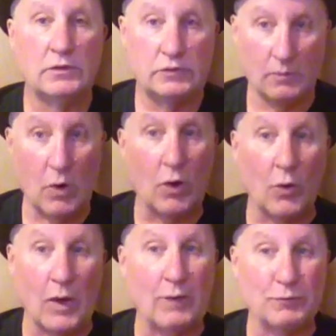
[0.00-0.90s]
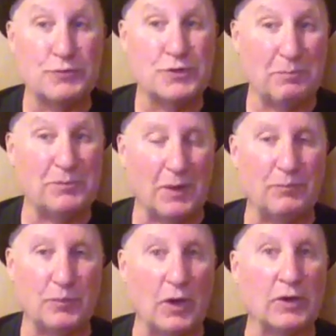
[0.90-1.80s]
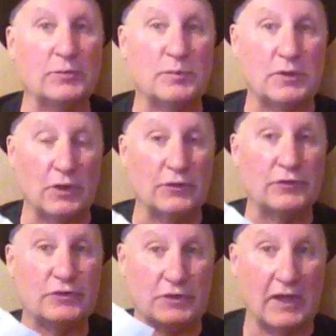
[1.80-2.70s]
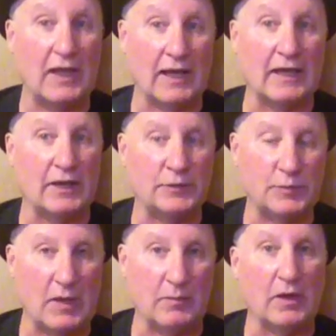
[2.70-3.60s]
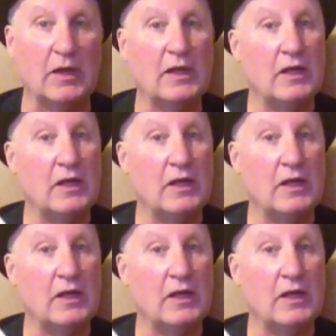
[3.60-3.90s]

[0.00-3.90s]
Tomorrow I will ship that product because today I got his payment.